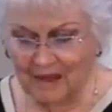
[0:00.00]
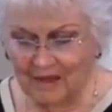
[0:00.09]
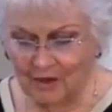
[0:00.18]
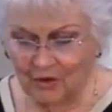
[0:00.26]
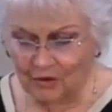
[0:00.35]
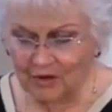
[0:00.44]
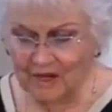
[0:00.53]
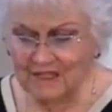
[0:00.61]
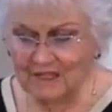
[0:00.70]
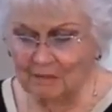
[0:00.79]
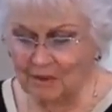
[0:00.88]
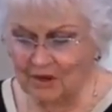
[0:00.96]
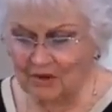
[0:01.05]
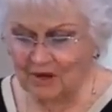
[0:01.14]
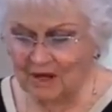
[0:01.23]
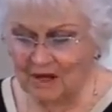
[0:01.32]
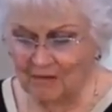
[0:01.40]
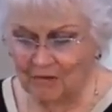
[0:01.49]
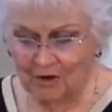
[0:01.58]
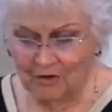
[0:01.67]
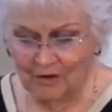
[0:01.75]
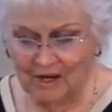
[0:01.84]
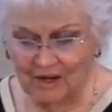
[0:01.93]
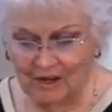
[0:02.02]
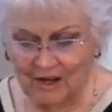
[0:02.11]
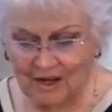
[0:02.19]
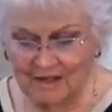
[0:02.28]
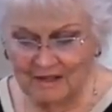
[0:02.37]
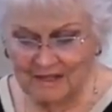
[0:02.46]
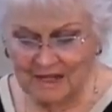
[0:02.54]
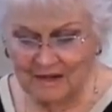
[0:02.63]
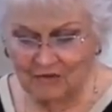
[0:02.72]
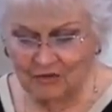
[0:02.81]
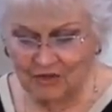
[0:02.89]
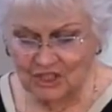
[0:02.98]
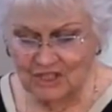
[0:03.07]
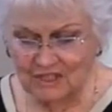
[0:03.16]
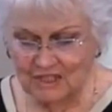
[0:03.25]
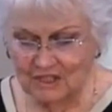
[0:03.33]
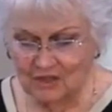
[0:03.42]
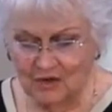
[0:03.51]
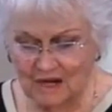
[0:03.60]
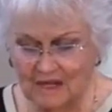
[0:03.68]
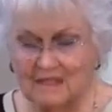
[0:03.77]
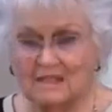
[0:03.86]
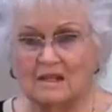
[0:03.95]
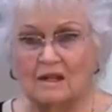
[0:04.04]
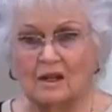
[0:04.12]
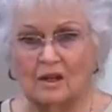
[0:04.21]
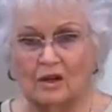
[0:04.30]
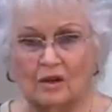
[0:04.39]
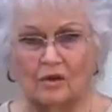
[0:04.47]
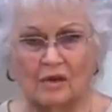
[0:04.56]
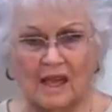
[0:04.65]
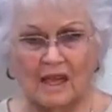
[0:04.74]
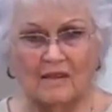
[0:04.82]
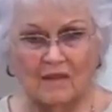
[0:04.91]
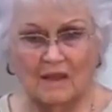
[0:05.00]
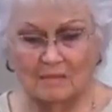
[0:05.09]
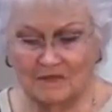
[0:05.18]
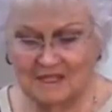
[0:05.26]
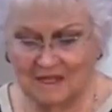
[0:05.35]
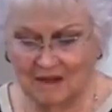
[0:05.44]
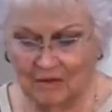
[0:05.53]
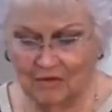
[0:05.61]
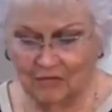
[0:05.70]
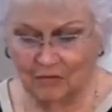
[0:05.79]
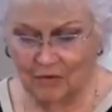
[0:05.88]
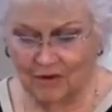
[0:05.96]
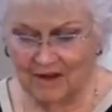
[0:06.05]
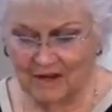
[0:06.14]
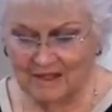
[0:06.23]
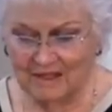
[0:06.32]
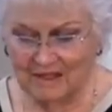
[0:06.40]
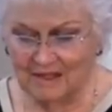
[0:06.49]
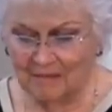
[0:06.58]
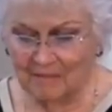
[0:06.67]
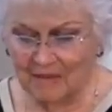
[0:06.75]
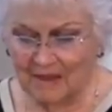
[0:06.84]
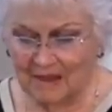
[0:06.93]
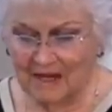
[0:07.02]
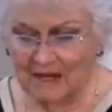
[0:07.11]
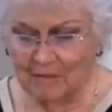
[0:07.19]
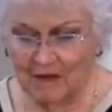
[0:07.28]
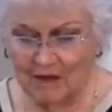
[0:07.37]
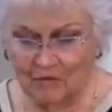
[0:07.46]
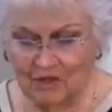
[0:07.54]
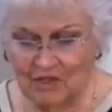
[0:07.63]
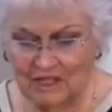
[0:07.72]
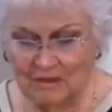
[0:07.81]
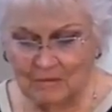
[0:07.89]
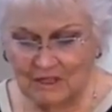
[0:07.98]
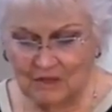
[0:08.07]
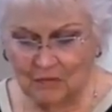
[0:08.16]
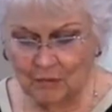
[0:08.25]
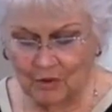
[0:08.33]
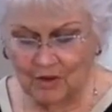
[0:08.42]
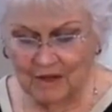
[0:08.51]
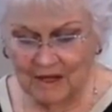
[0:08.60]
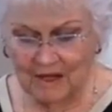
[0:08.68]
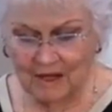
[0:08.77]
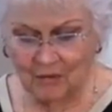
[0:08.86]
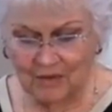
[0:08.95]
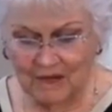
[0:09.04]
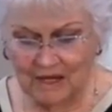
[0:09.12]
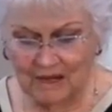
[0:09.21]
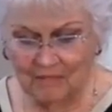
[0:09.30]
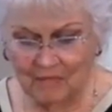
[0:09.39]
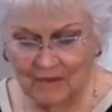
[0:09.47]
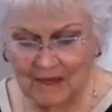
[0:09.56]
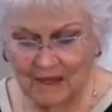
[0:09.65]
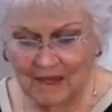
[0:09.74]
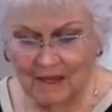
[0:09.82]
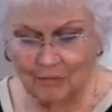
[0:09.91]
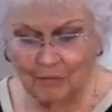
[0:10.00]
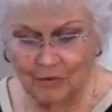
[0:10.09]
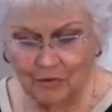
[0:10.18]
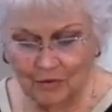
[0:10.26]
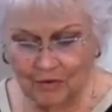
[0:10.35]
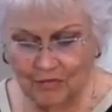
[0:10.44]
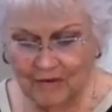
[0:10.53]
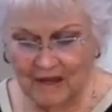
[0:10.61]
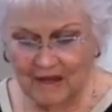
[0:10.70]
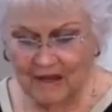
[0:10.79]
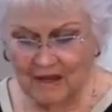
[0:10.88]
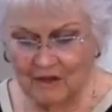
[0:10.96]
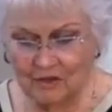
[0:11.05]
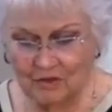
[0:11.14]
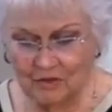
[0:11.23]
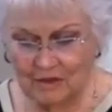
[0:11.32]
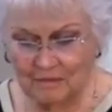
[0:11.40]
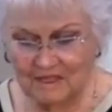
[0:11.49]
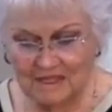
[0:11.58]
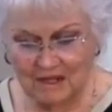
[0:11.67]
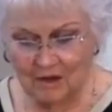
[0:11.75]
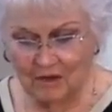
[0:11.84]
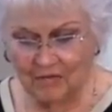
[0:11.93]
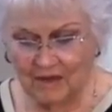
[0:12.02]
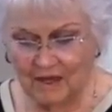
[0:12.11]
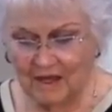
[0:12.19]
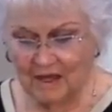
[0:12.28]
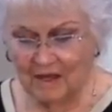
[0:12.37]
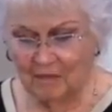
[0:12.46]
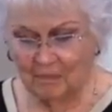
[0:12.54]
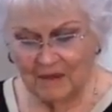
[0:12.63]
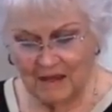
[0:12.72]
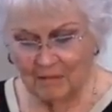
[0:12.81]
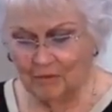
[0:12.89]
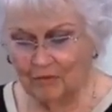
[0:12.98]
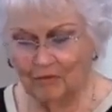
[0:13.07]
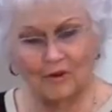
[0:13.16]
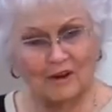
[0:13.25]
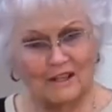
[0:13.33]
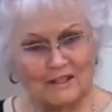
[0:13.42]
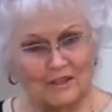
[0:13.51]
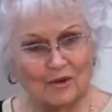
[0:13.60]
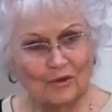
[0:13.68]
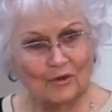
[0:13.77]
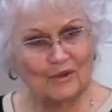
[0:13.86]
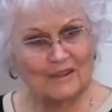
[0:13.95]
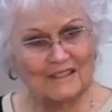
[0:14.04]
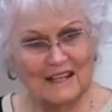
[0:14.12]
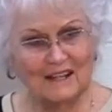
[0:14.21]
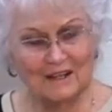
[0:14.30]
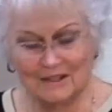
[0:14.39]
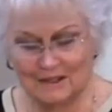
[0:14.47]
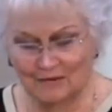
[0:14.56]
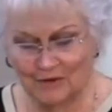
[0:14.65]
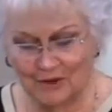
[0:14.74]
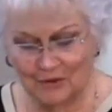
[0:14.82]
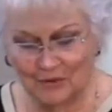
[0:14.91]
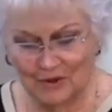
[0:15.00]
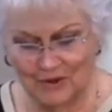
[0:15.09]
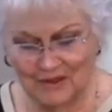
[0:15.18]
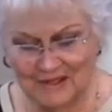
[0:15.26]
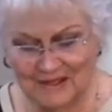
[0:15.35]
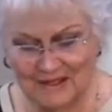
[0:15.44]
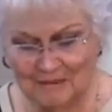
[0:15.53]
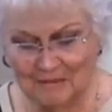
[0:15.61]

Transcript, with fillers: the glorious appearing of our great God and Savior, Jesus Christ, who gave himself for us, that he might redeem us from all iniquity and purify unto himself a people for his own, zealous of good works.